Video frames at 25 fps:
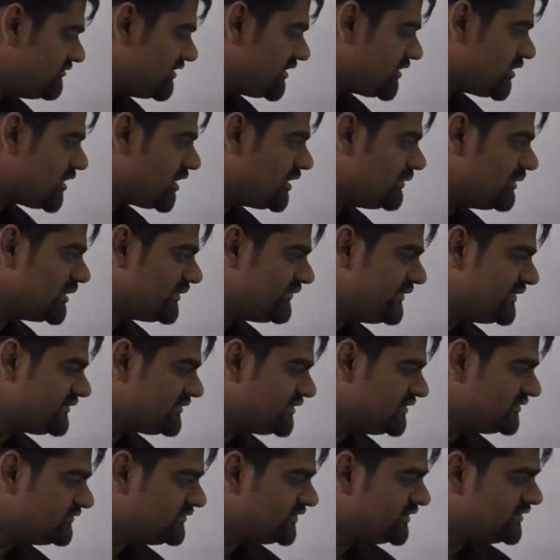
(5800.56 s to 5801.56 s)
talk about this
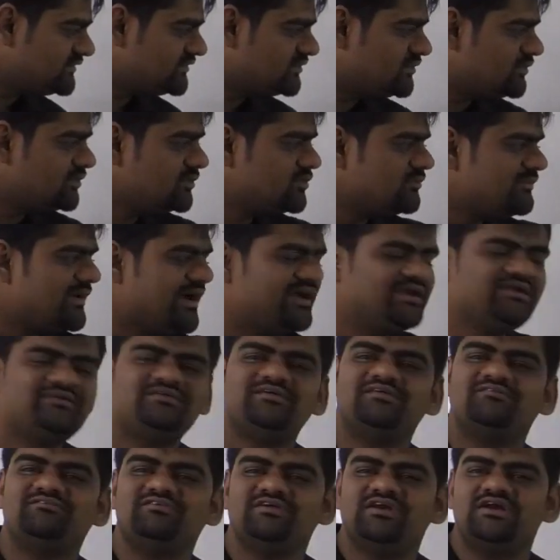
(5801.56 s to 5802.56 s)
also, it will go to minus
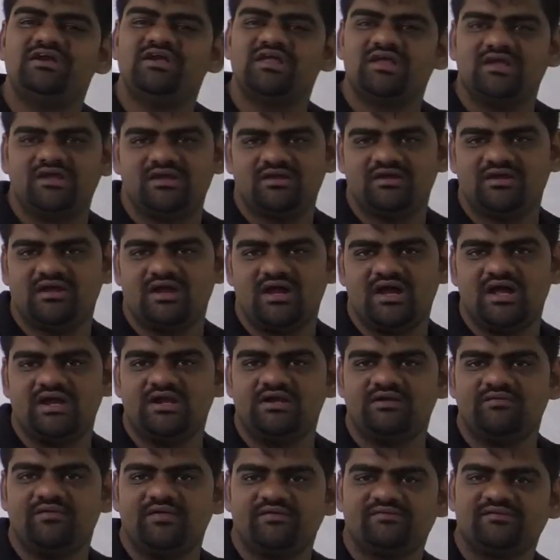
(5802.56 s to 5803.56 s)
infinity,
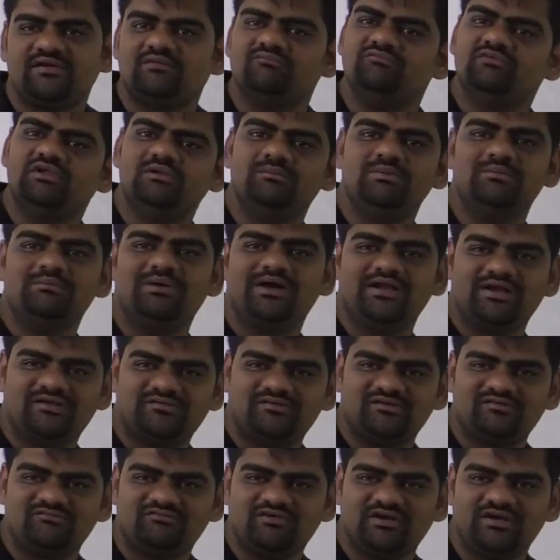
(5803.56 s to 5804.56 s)
and the sum will be minus
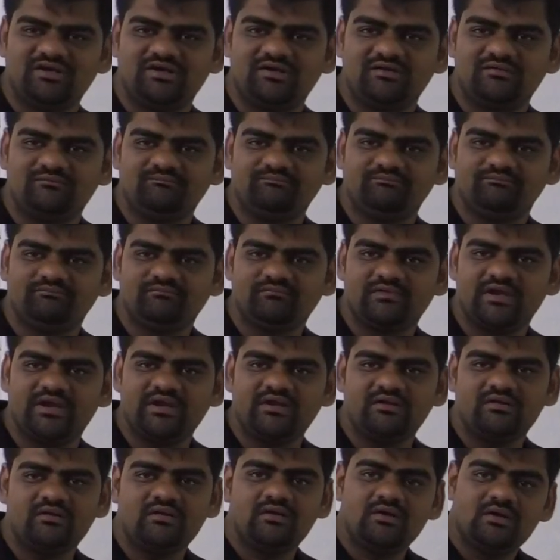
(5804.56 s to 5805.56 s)
infinite,
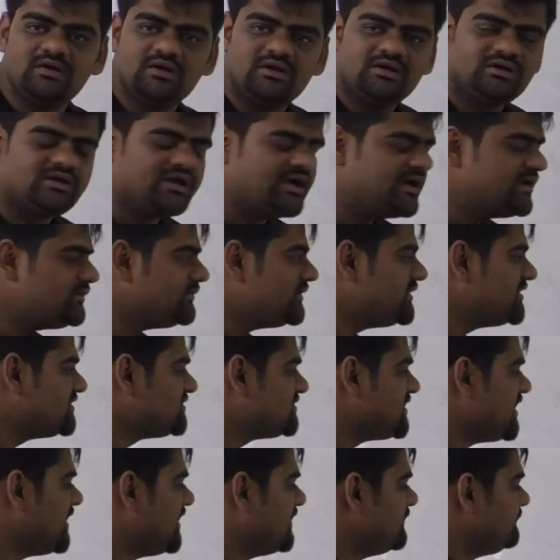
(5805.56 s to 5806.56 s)
right? Try to
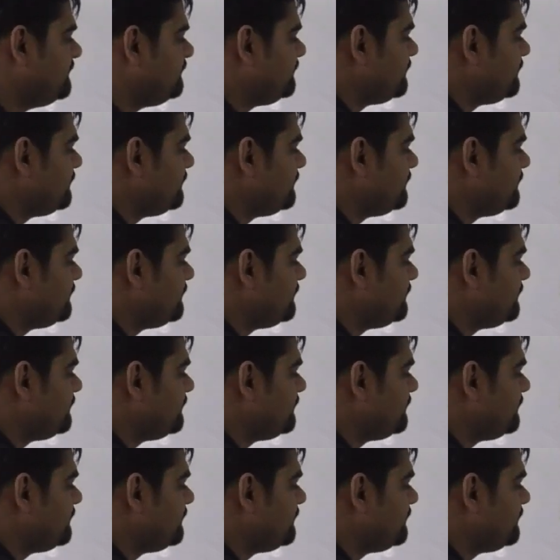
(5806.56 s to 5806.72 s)
understand,